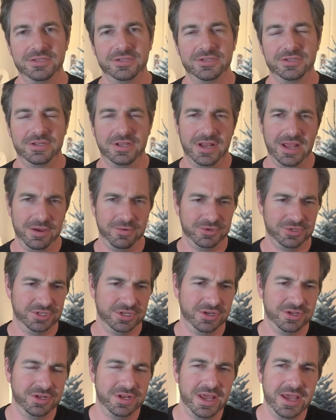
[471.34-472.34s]
Today was a
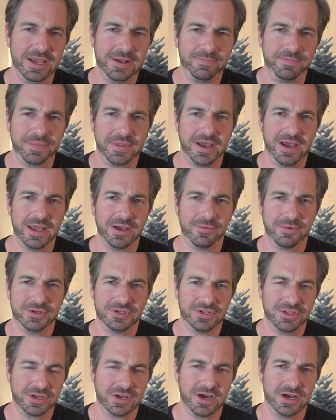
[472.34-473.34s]
good day. I went
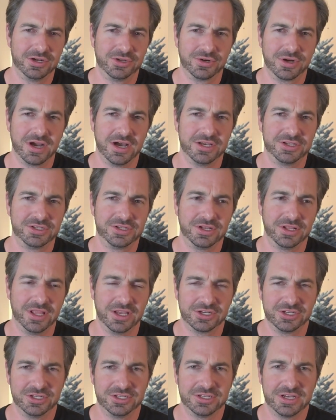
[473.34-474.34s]
to the Contra Costa
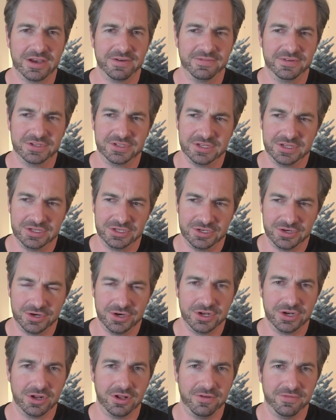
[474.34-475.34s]
Elections Office and turned
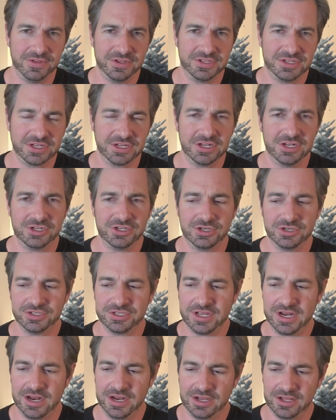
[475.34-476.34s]
in all of the signatures
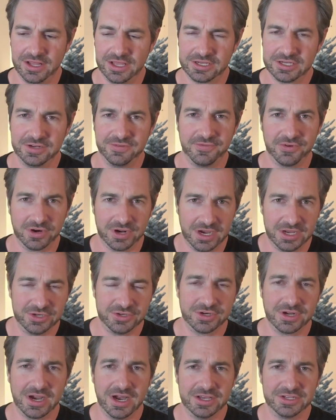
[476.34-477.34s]
that I collected for
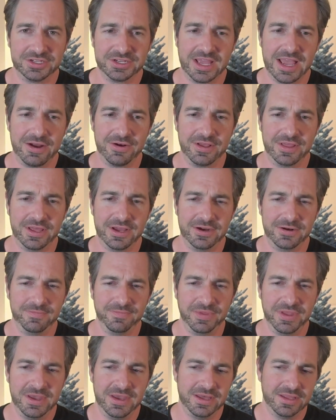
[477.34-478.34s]
Contra Costa County there.
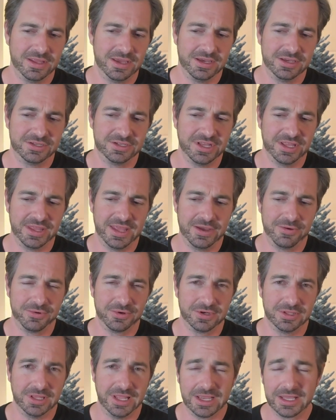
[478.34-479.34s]
They said they
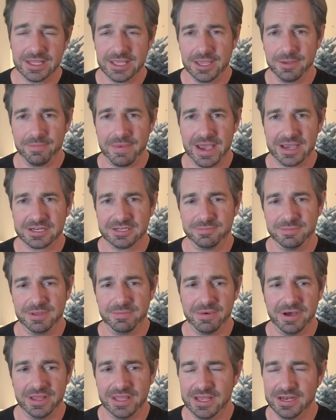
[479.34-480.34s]
would likely get back to me
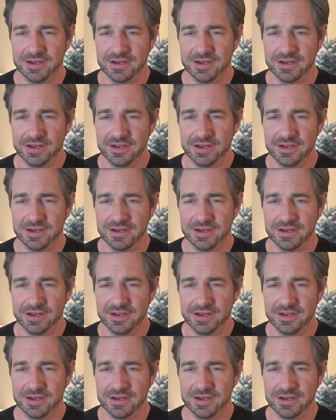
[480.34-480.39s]
by the end